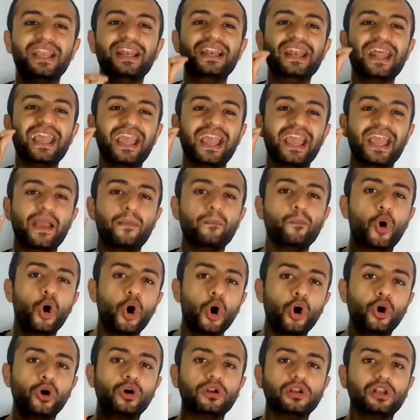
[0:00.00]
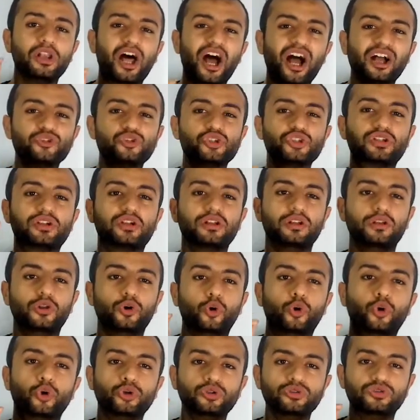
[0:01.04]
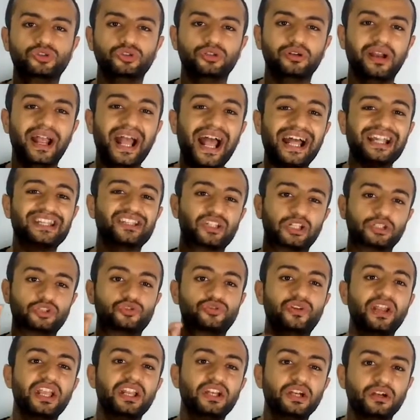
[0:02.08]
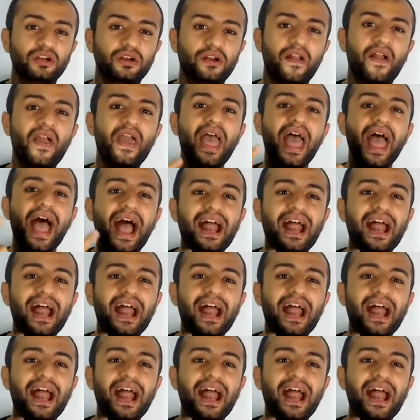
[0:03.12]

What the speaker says: in a more logical order as a trainer,